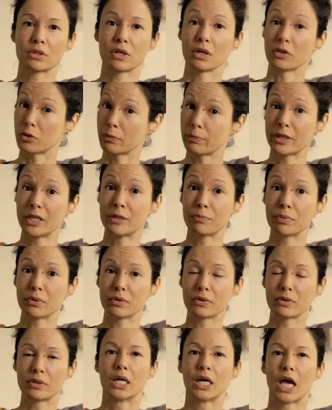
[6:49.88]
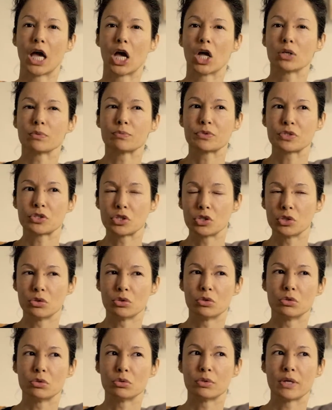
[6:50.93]
other people helps
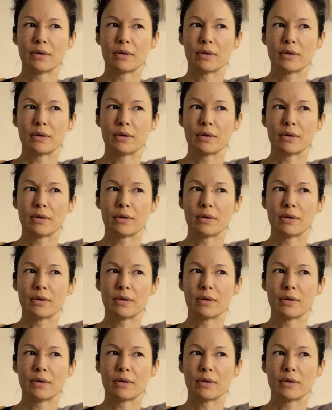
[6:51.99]
you